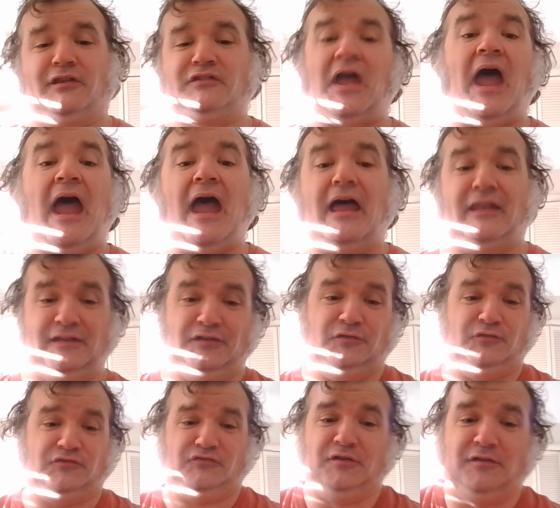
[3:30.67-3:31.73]
highly
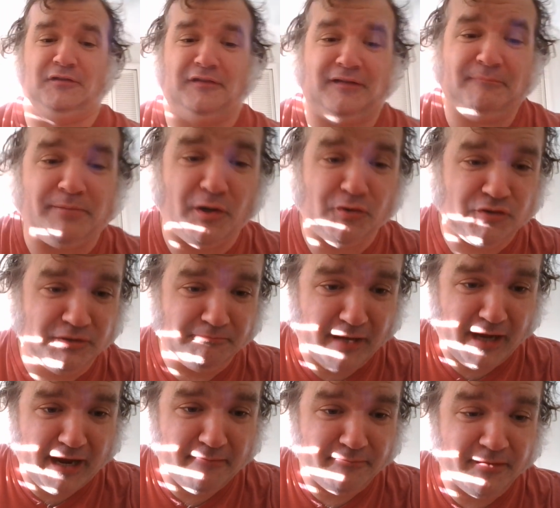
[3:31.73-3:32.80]
useful potion
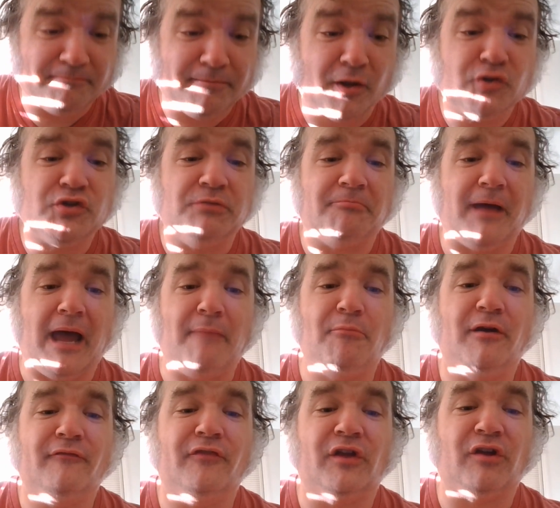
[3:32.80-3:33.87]
bomb. The Potion Bomb
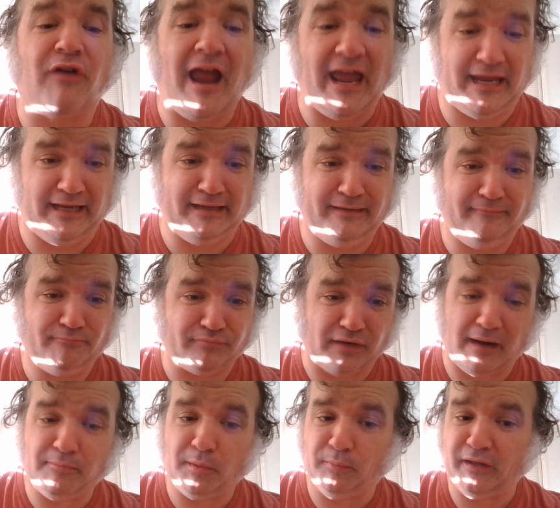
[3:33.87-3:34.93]
of the Kraken.
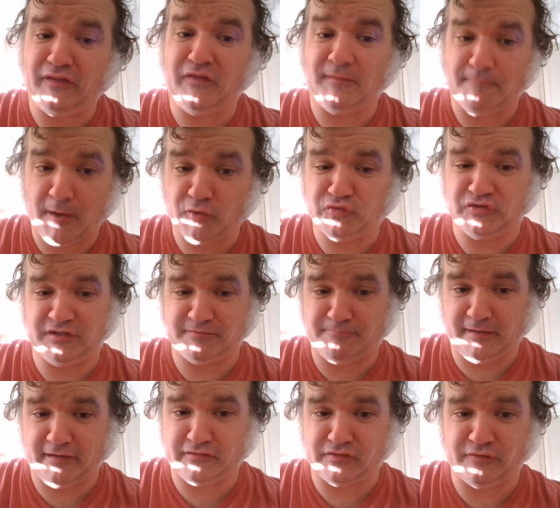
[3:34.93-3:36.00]
Probably the most
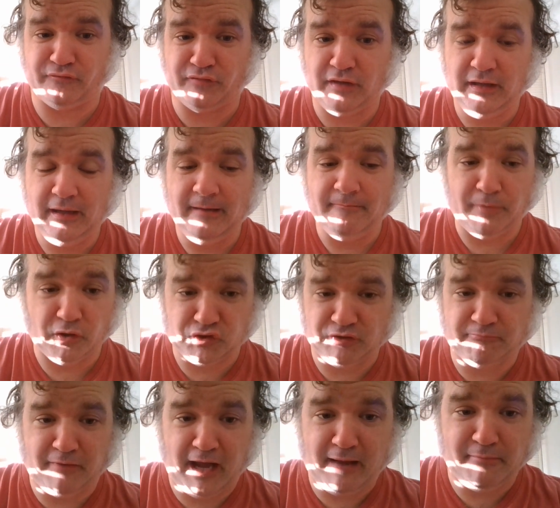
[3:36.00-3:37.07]
expensive
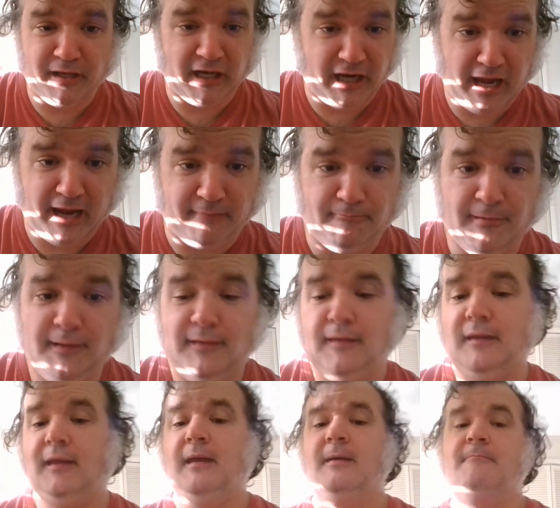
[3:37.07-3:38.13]
potion bomb in the game.
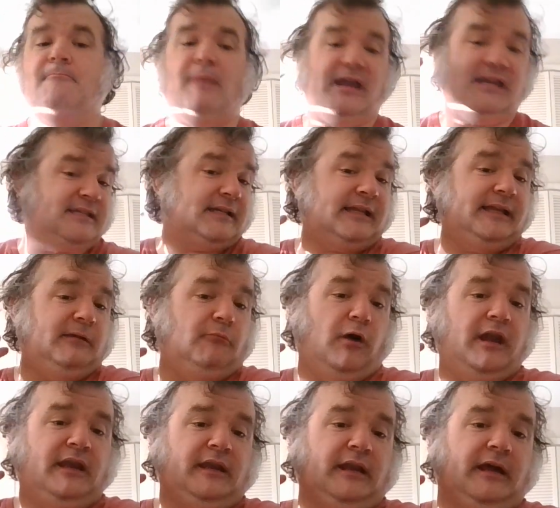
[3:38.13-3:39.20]
Basically,
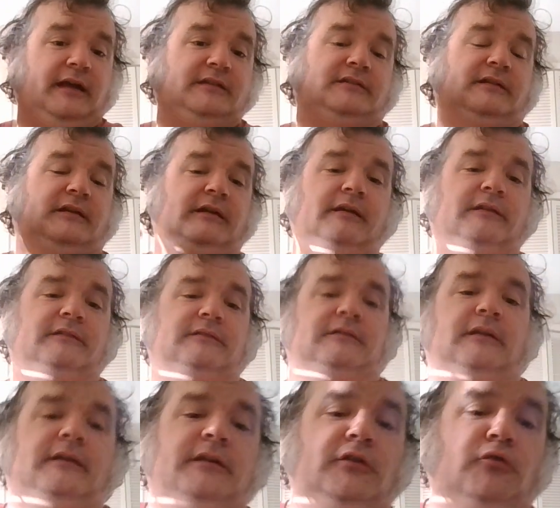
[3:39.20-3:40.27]
what it does is
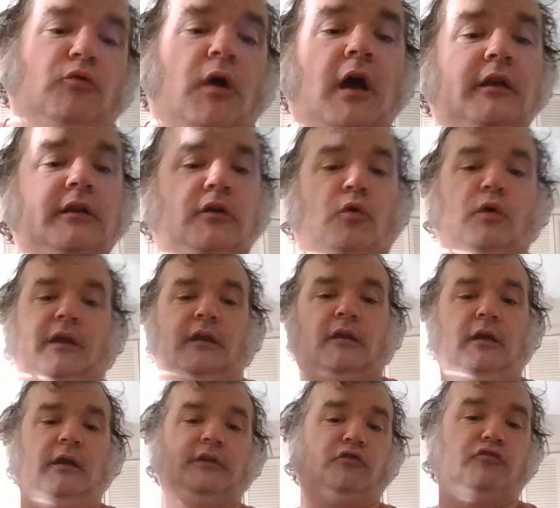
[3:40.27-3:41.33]
you uncork
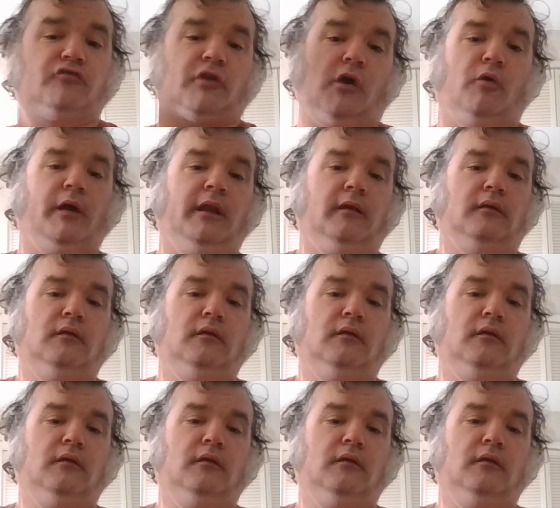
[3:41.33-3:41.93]
it and you throw it,